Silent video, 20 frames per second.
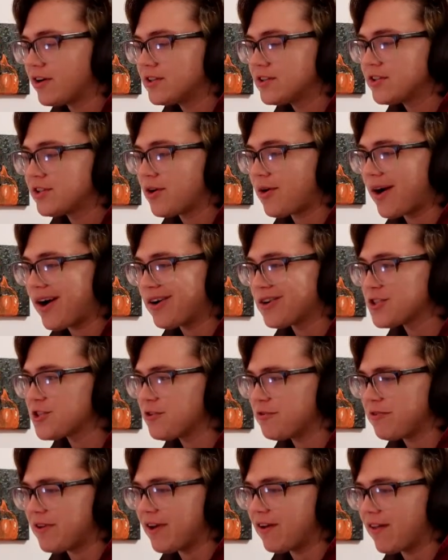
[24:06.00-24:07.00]
so I also
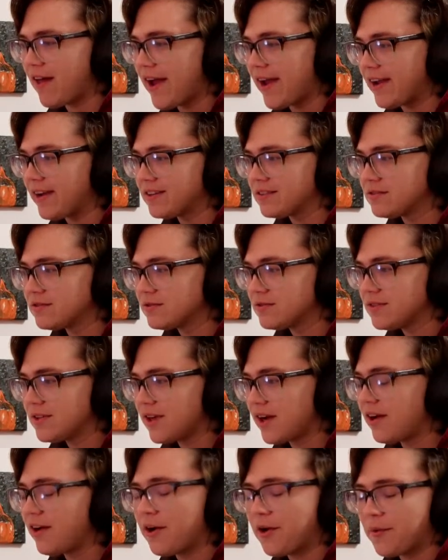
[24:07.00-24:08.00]
feel I
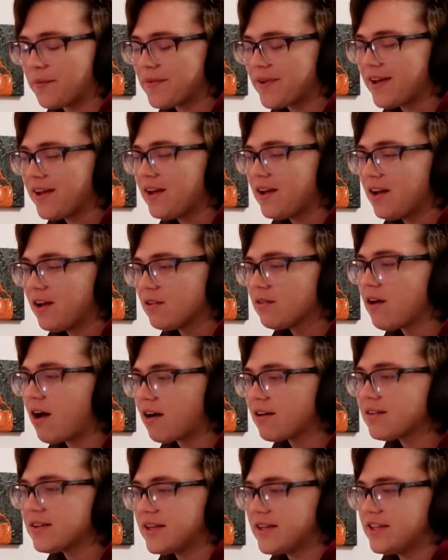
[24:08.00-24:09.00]
don't know,
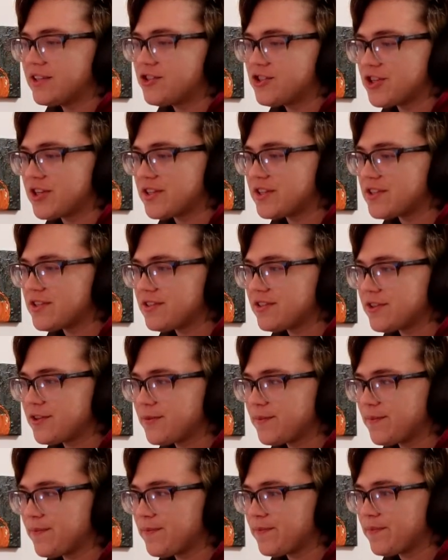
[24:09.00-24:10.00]
Lachlan is
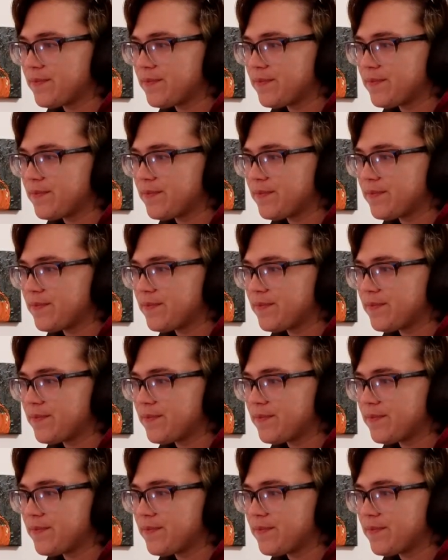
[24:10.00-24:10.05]
just,